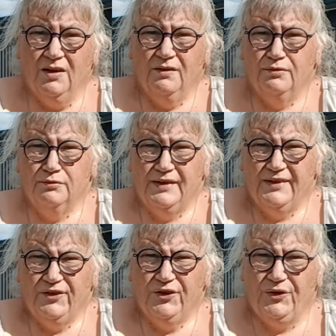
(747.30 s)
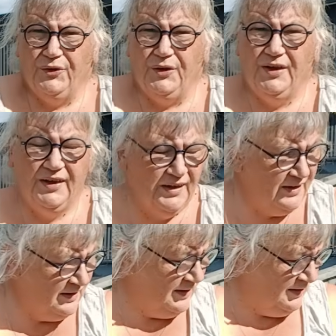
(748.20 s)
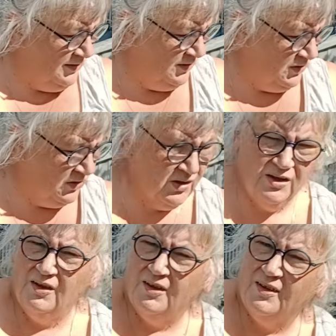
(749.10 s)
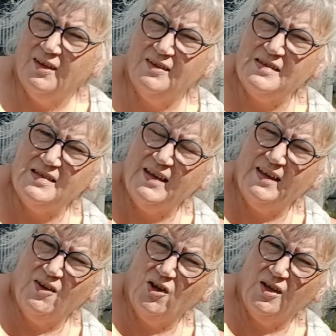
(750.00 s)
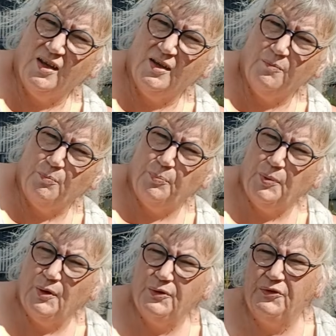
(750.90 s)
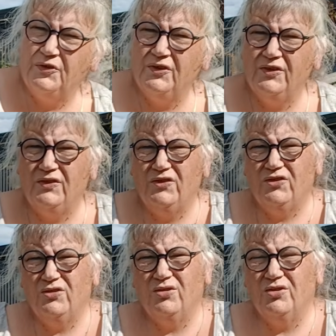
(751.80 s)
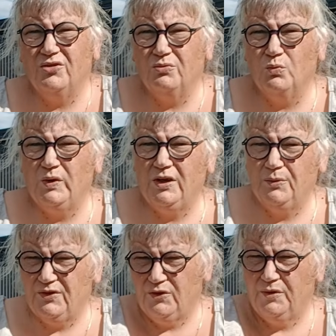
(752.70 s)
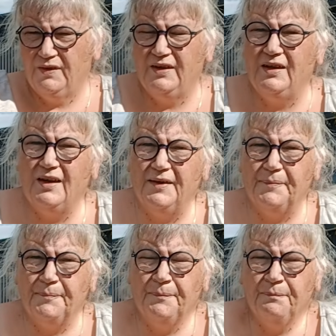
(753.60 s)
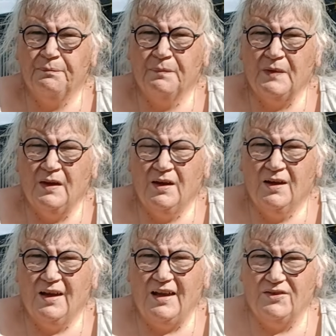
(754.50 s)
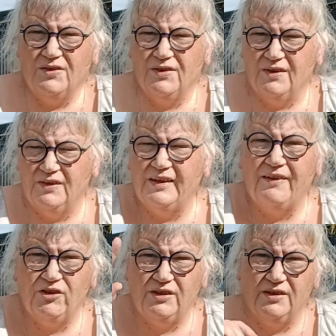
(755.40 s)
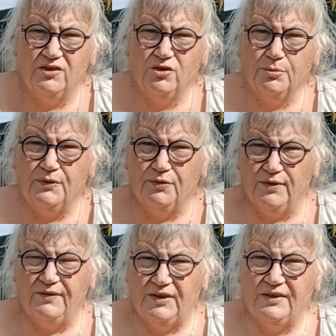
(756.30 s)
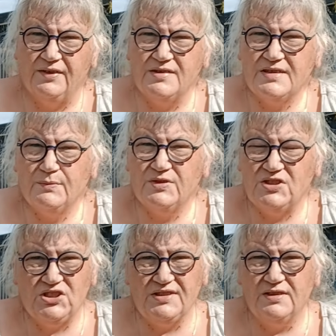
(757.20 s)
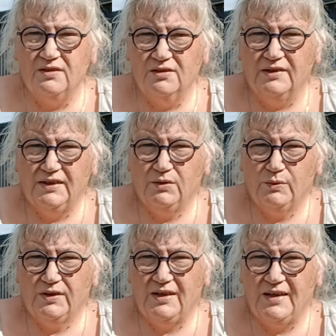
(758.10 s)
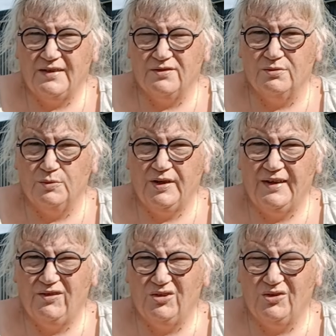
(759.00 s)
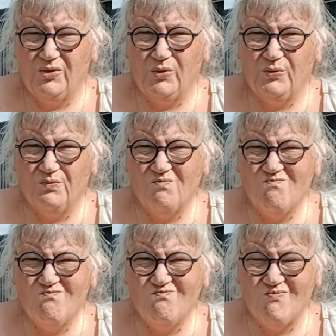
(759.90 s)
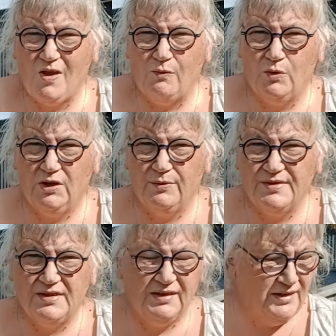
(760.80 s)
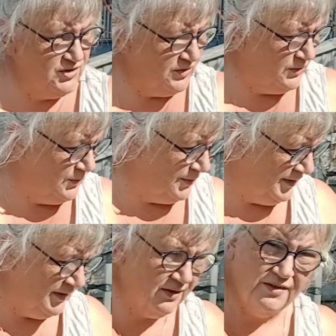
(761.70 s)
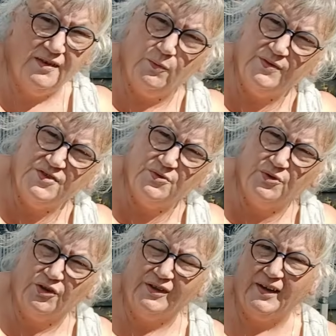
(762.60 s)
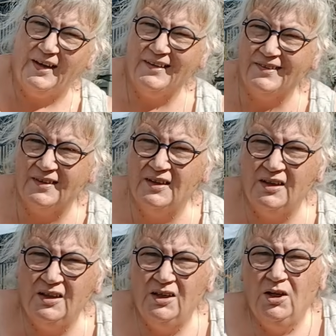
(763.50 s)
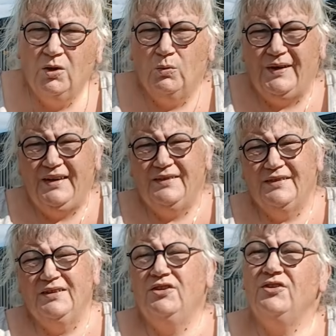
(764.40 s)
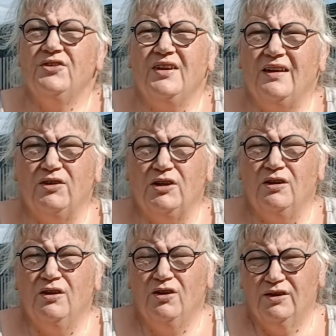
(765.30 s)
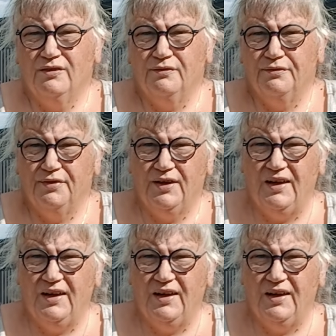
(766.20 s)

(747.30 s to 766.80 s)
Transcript: for round 2. Now, the other day I posted when I was doing the other thing, the lavender that took me forever, and someone suggested, hit it with an axe or what have you, and I thought, while I was at lunch, I thought, yeah, I think we've still got an axe. We did used to have a lot of